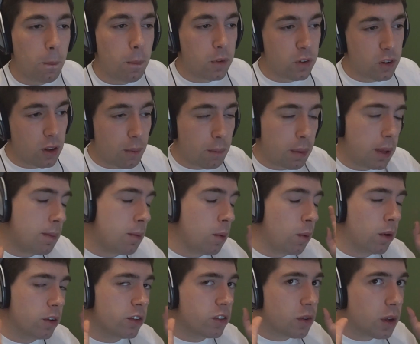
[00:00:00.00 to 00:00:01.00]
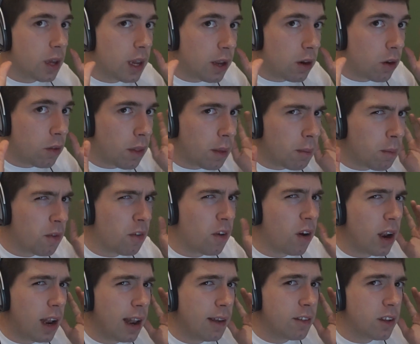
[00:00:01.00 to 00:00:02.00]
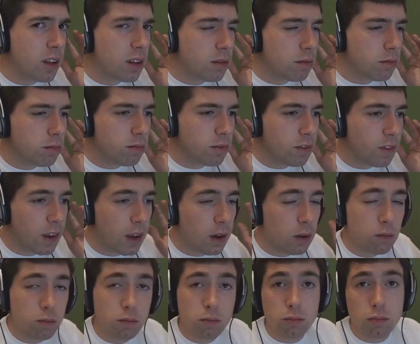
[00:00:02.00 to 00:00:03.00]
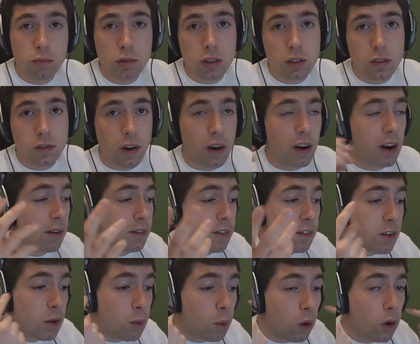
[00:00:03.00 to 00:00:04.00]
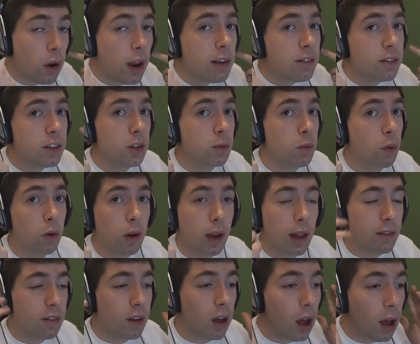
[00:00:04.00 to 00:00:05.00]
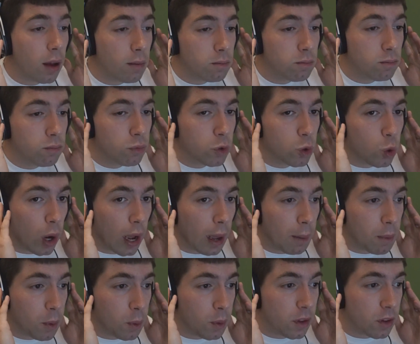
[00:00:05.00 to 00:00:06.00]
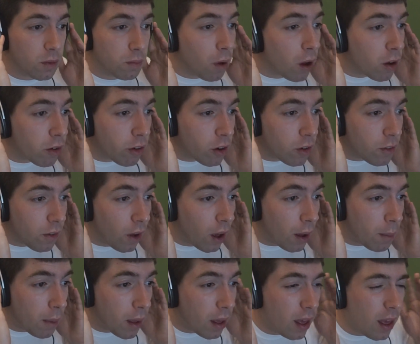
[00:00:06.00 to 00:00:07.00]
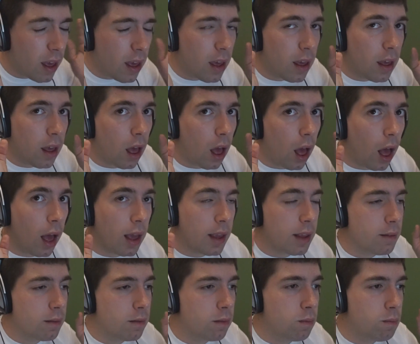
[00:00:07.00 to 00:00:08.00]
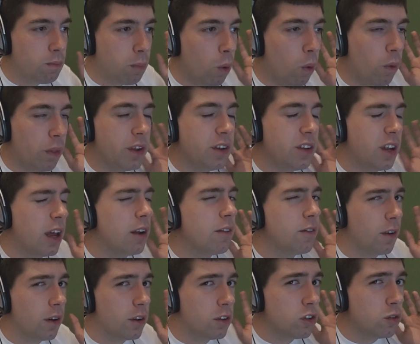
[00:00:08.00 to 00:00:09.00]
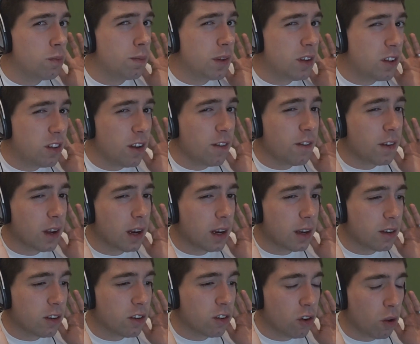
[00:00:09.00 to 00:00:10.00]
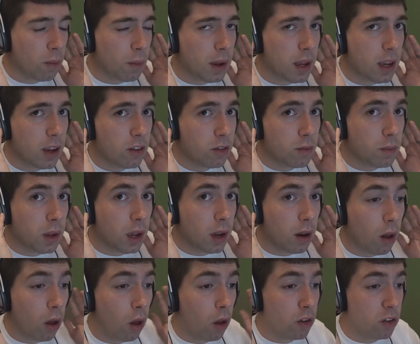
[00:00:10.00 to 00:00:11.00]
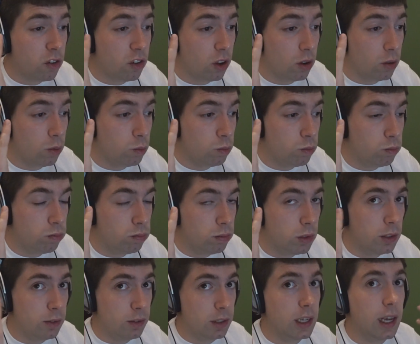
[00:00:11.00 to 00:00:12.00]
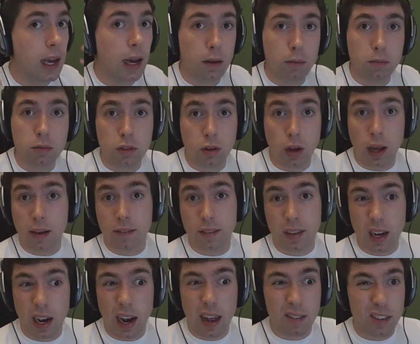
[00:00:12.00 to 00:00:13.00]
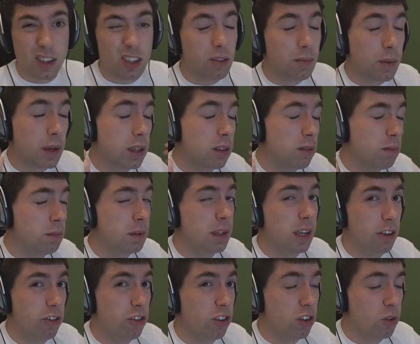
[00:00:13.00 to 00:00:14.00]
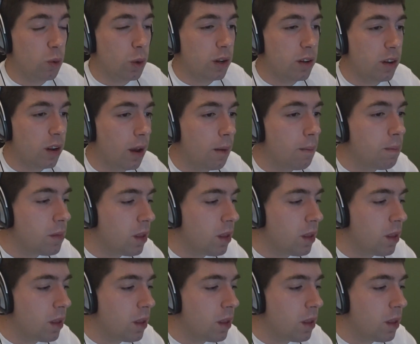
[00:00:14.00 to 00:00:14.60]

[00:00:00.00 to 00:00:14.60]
Some people aren't so keen on, they prefer a leather feel. That's fair enough. If you want leather, you want leather. I'm quite happy with this microfiber. I bought these headphones specifically to stop my ears from getting hot, so it really helps not having leather to make them potentially sweatier.